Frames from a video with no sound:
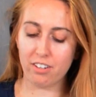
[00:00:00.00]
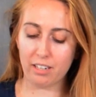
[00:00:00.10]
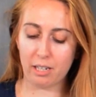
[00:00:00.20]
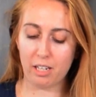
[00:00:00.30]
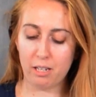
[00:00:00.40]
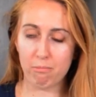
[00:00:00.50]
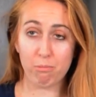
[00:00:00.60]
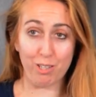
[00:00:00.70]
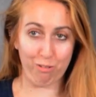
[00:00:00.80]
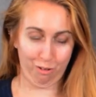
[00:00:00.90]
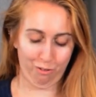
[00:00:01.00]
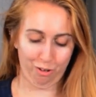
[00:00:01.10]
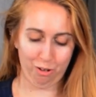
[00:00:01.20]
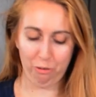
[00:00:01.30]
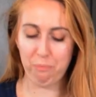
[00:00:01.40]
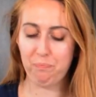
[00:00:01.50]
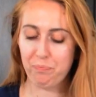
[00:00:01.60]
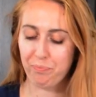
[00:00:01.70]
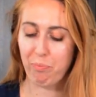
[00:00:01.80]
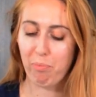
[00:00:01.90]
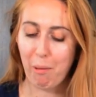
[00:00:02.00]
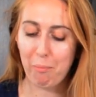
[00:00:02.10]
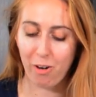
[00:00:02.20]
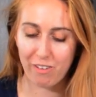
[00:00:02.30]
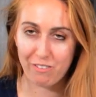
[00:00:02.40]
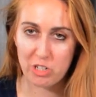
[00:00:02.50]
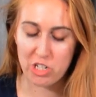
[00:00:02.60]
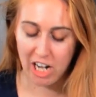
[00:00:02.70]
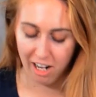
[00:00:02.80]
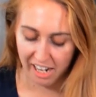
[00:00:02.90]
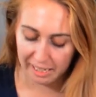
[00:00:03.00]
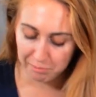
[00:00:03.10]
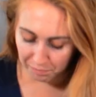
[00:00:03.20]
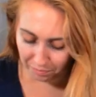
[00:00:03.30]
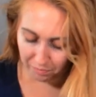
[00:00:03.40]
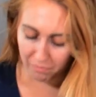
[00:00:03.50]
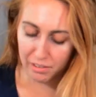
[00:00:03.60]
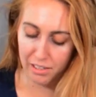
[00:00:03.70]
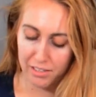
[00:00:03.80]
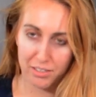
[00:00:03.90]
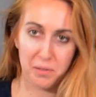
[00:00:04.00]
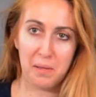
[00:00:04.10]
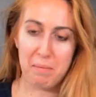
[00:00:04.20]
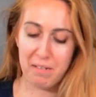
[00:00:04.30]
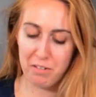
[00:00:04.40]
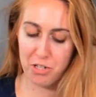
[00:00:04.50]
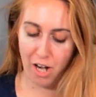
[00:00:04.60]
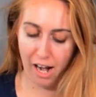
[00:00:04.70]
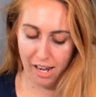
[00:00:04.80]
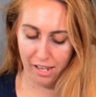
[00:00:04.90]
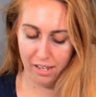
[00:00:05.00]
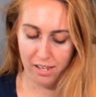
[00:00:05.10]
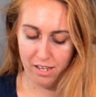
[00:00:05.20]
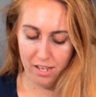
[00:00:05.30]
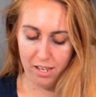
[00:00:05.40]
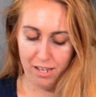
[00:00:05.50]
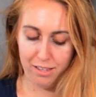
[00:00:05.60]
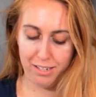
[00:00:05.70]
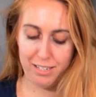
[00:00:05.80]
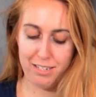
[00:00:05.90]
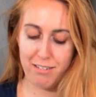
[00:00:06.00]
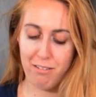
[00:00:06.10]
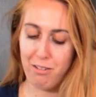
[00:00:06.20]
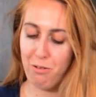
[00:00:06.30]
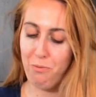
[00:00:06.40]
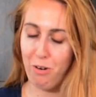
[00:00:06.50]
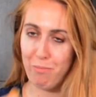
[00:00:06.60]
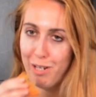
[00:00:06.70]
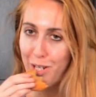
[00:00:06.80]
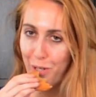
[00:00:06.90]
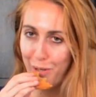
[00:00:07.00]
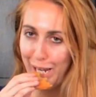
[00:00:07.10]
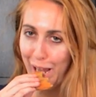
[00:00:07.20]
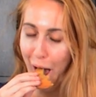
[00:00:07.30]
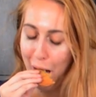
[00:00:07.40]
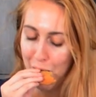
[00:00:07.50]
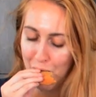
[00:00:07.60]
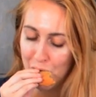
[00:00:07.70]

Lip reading: look beautiful, perfect for sharing. So let me give it a try. They're still a little warm and gooey.